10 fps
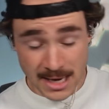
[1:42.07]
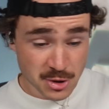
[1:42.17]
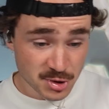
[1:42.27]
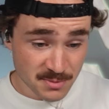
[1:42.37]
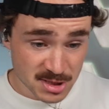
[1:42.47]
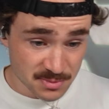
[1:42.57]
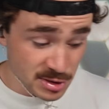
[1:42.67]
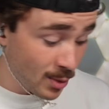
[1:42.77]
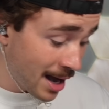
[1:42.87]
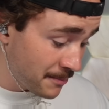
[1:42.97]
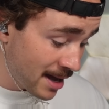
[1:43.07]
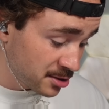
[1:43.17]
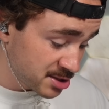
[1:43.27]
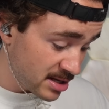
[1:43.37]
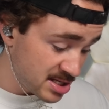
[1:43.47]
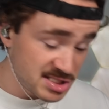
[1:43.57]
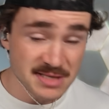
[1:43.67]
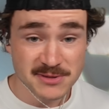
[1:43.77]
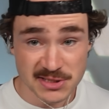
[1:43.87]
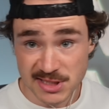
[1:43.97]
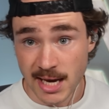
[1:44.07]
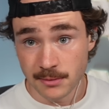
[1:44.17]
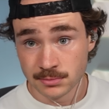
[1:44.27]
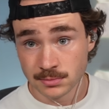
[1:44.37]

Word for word: used him in some squad battles, and he seems insane.